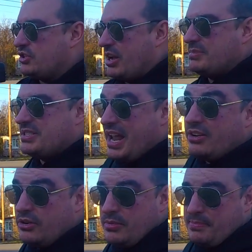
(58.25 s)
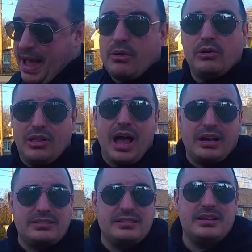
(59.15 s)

comes standard with power locks.